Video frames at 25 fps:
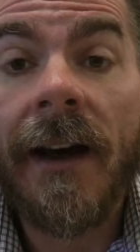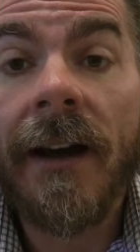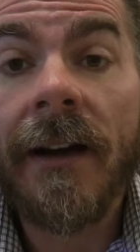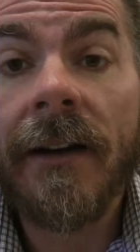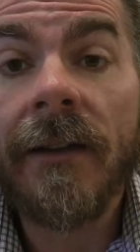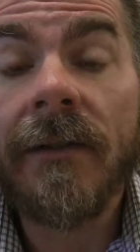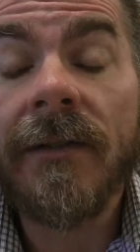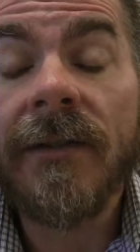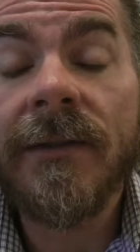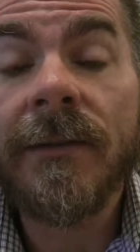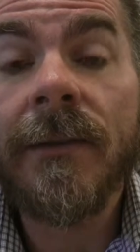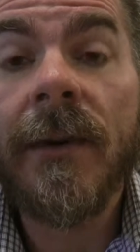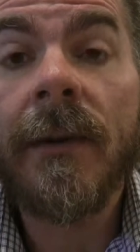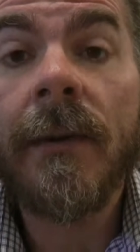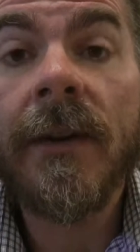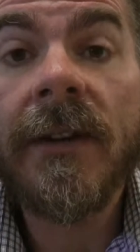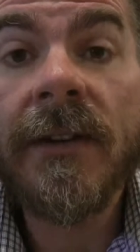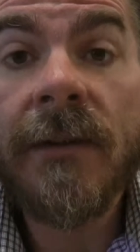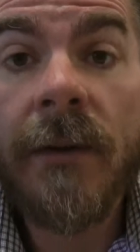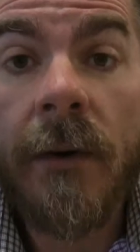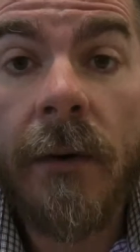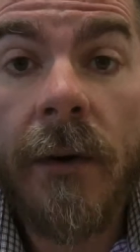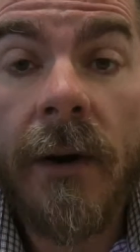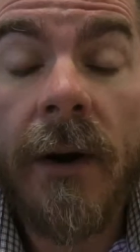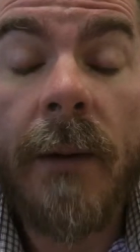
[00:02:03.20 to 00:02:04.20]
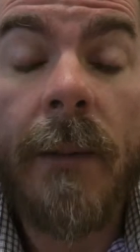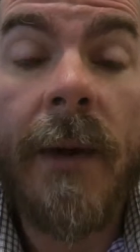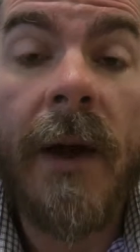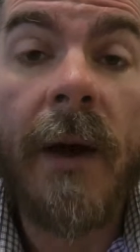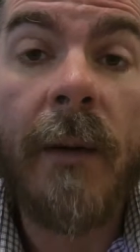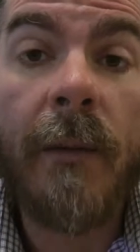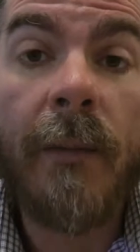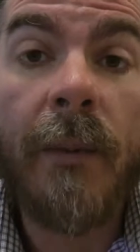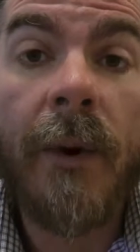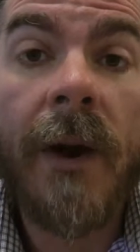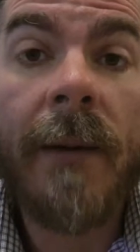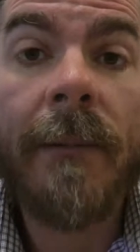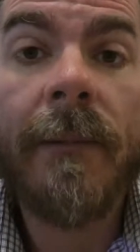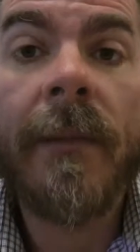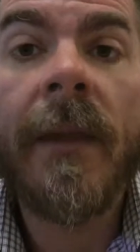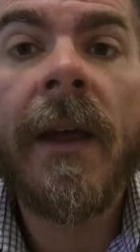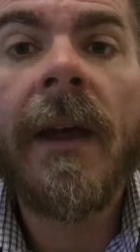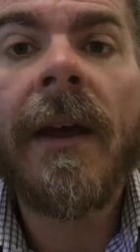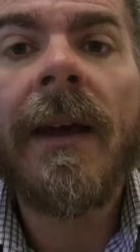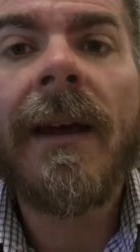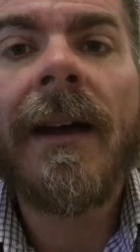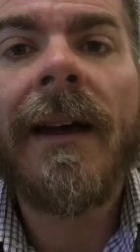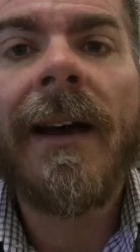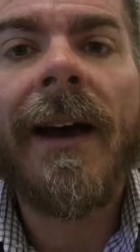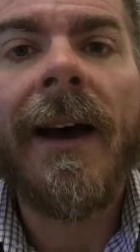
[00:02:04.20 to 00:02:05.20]
articles where we talk about PrEP,
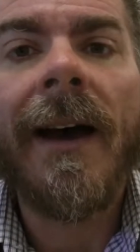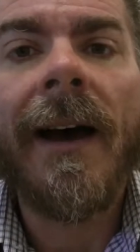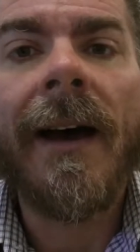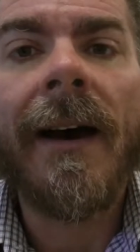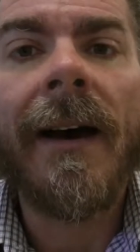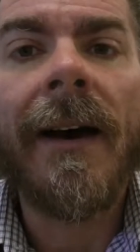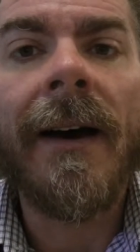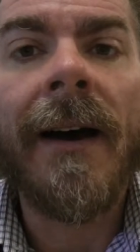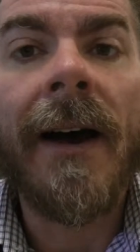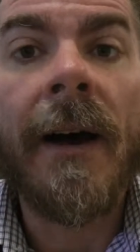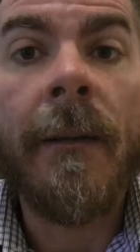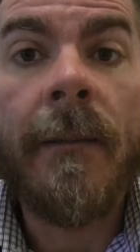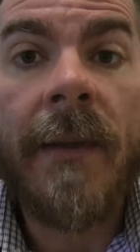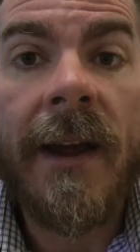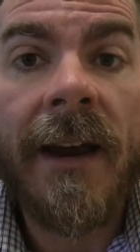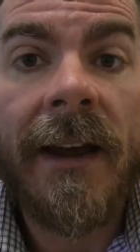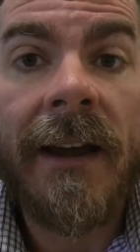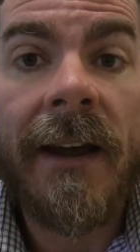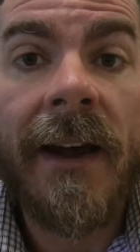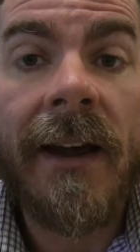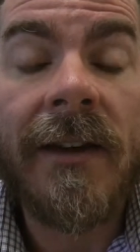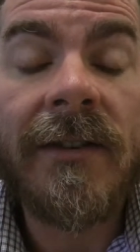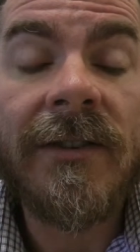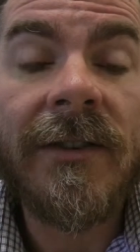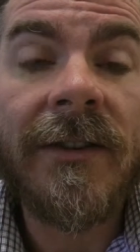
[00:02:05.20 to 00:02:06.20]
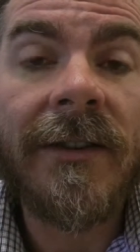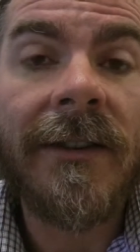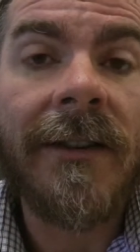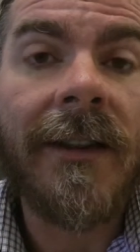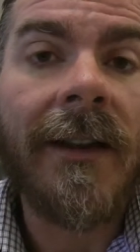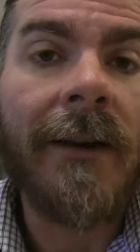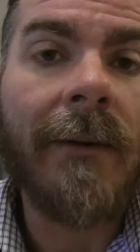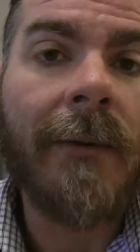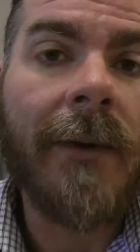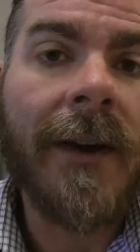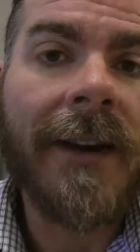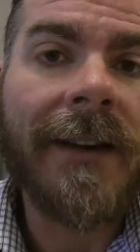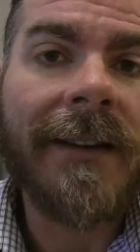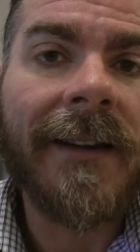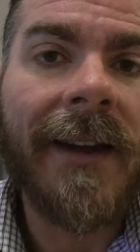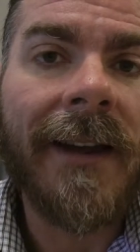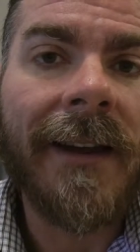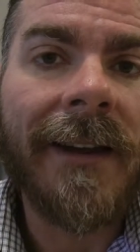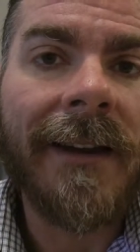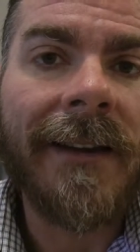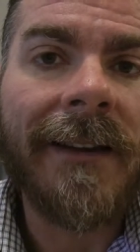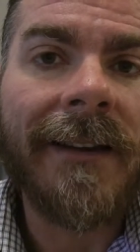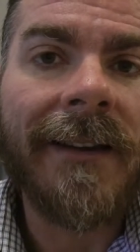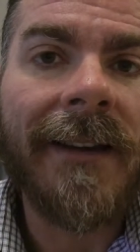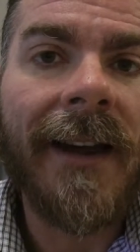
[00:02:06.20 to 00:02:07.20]
uh, a medication that when
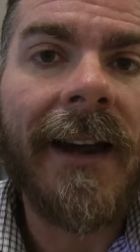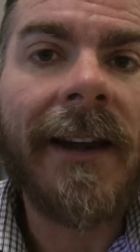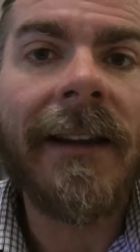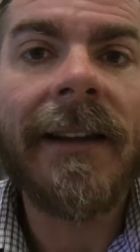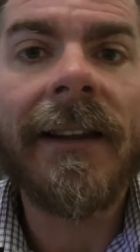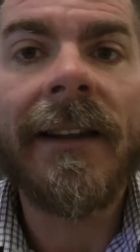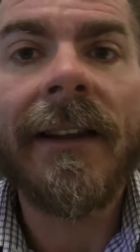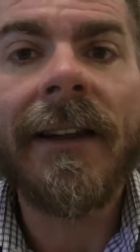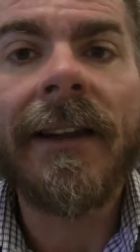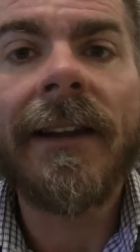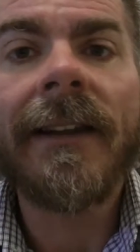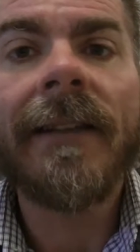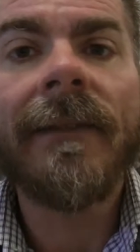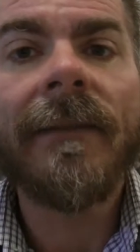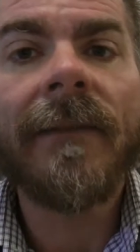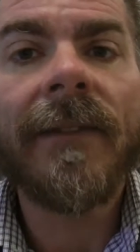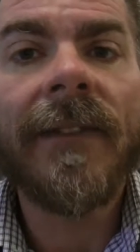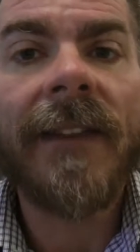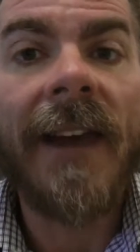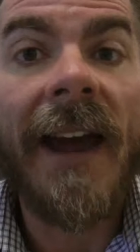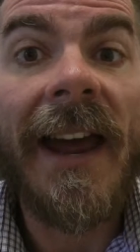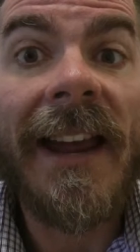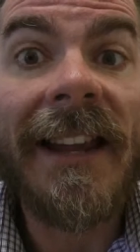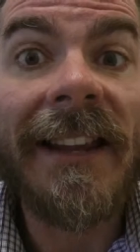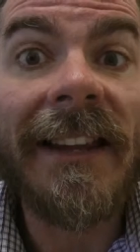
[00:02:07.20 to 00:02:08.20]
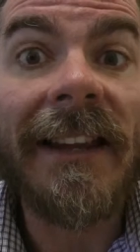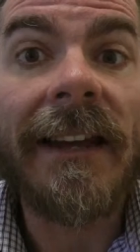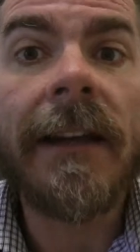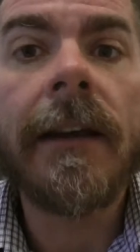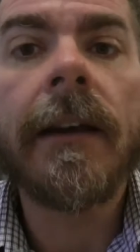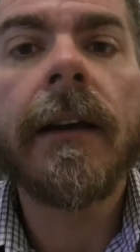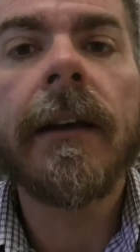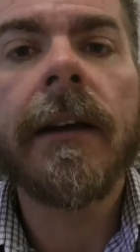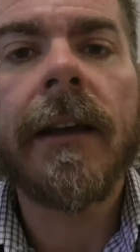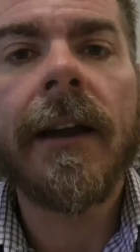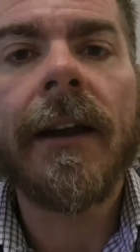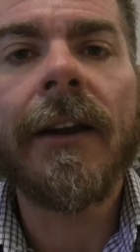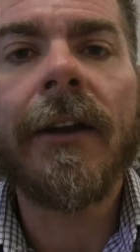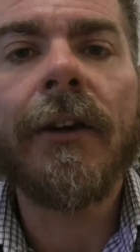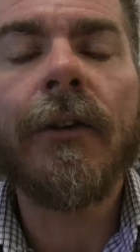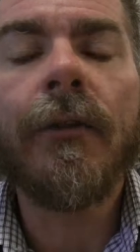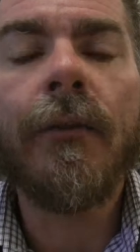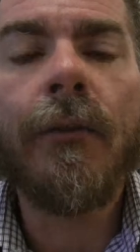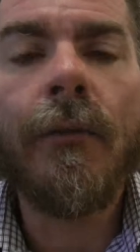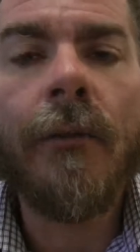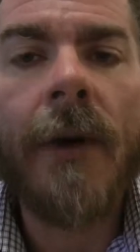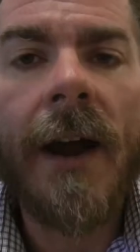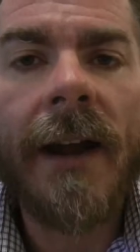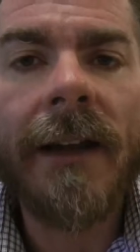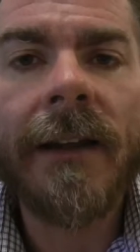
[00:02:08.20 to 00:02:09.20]
taken daily, daily can
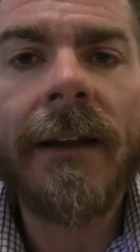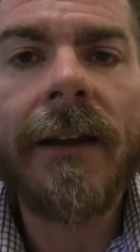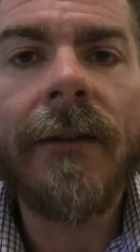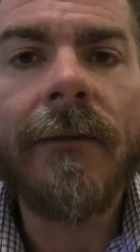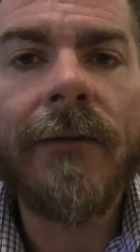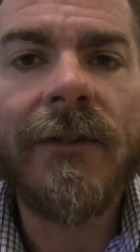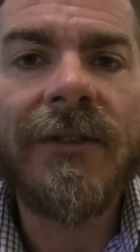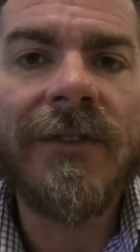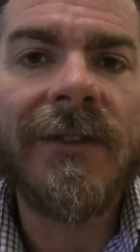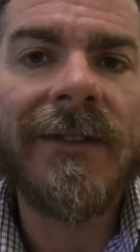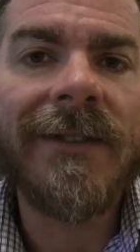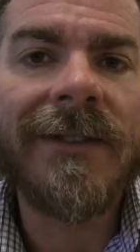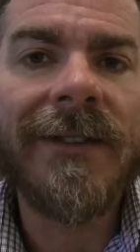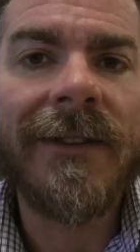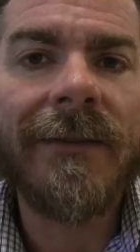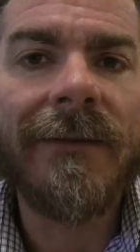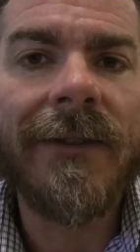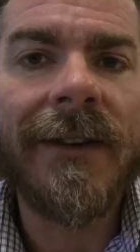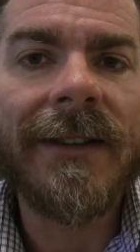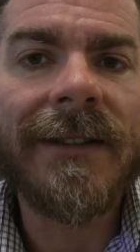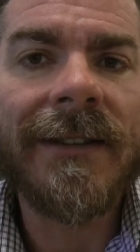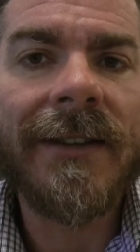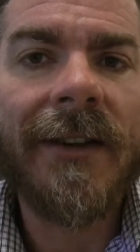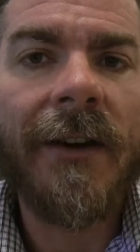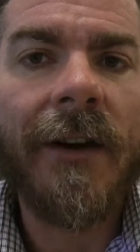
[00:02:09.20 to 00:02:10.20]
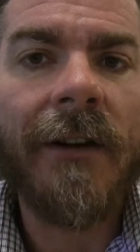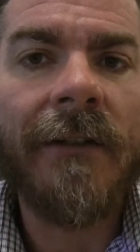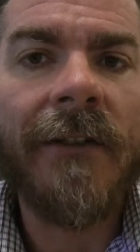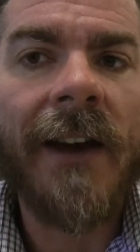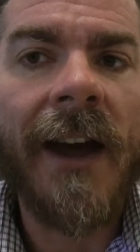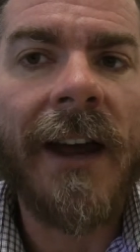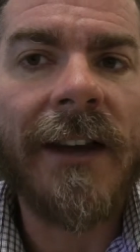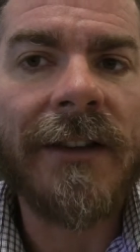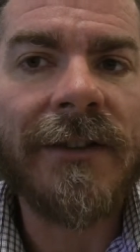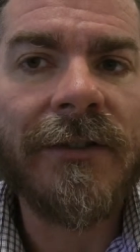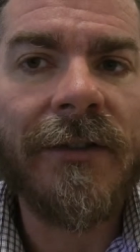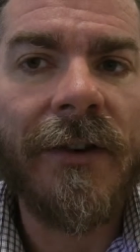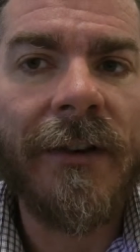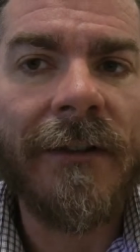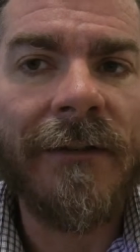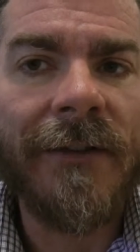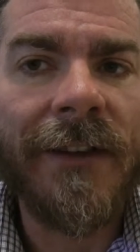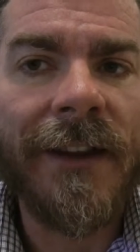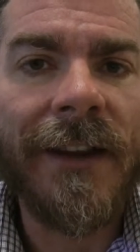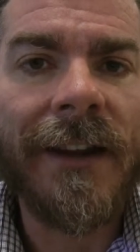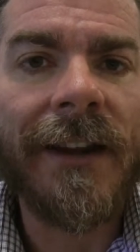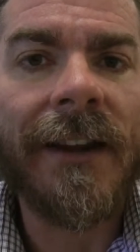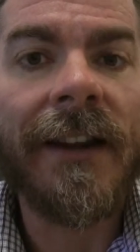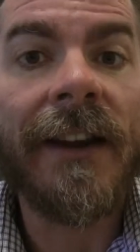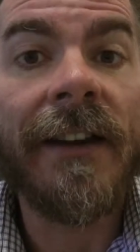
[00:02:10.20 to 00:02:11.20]
greatly reduce the risk of HIV
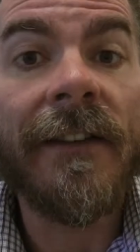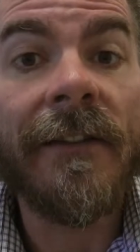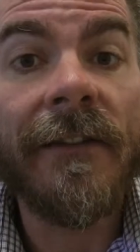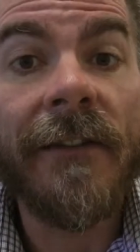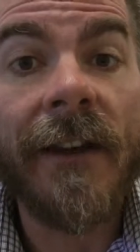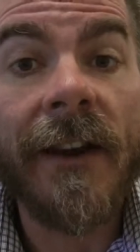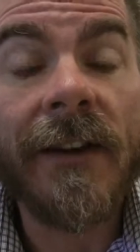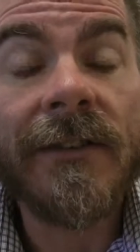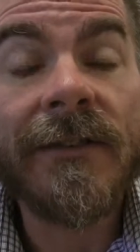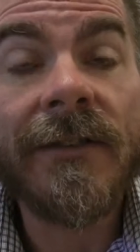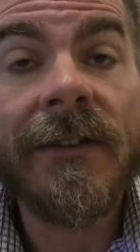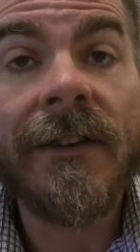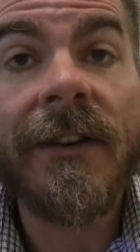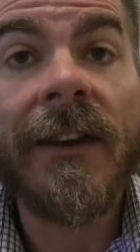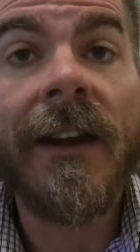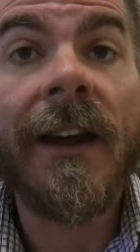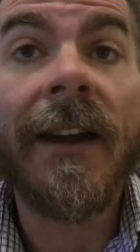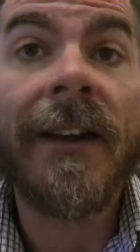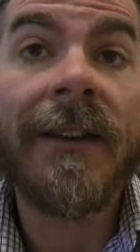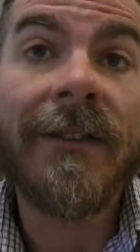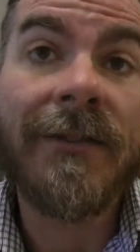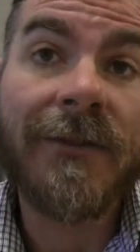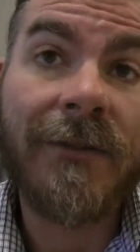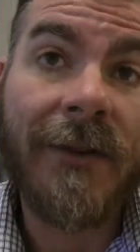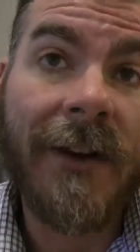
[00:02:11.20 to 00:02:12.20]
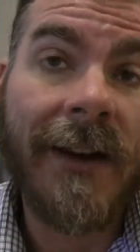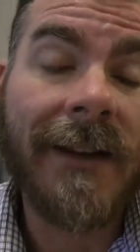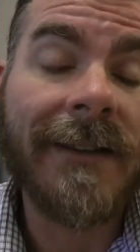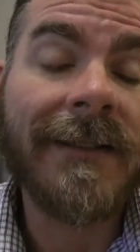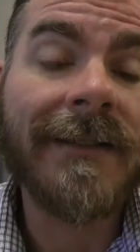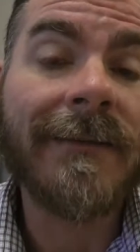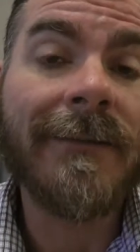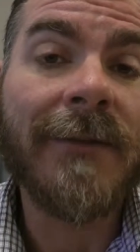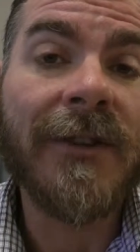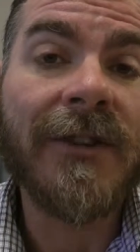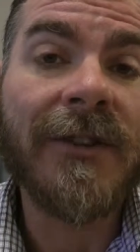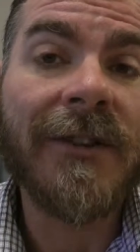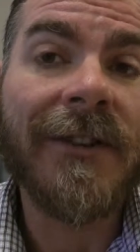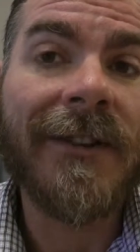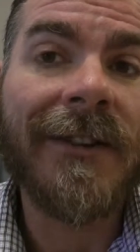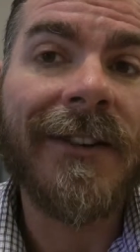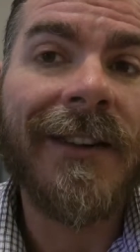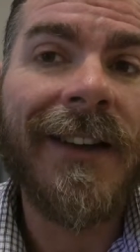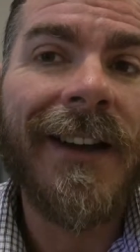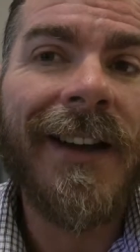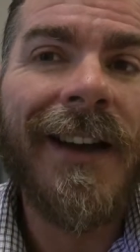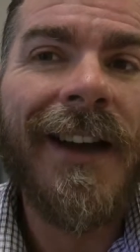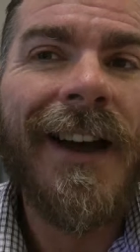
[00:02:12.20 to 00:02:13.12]
infection and transmission.